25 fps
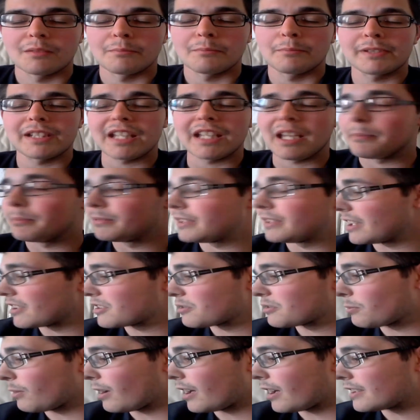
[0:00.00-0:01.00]
But yeah,
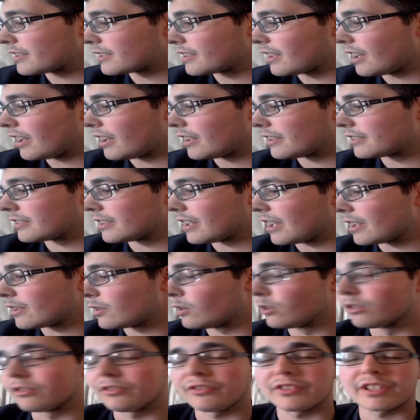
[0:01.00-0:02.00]
prediction-wise, guys,
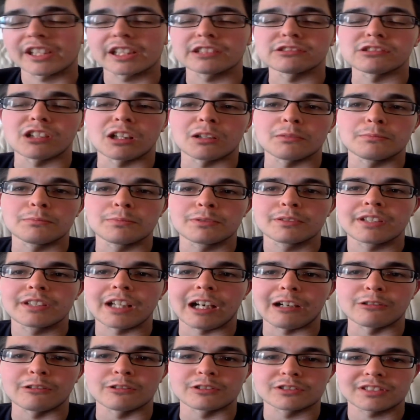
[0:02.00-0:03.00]
going for the Club,
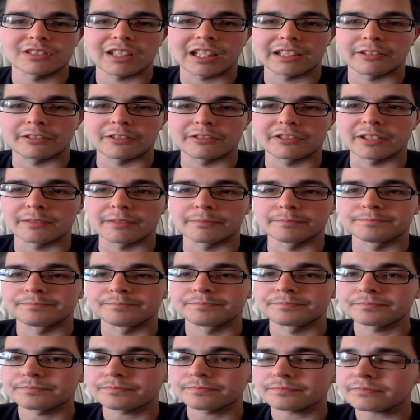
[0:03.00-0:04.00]
Gallows and Anderson.
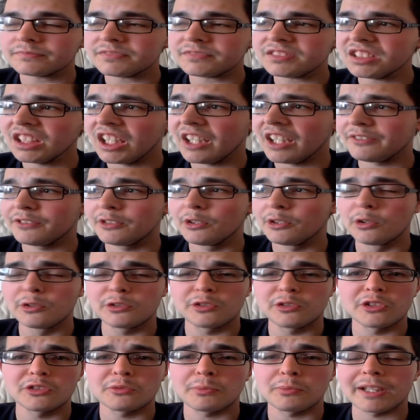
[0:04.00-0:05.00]
If the
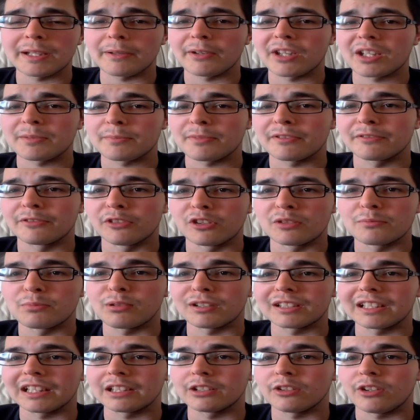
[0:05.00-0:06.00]
Usos win, I'm going to be really
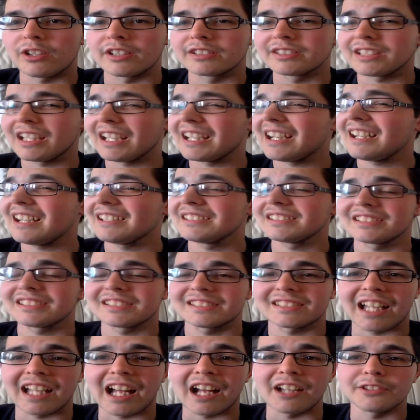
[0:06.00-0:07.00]
bloody annoyed, because I can't
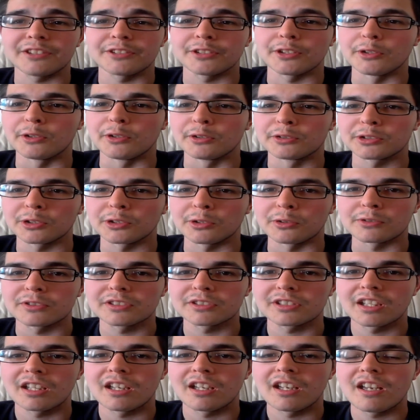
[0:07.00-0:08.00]
stand the
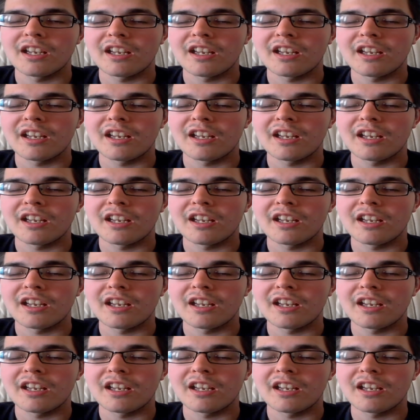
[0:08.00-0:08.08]
Usos.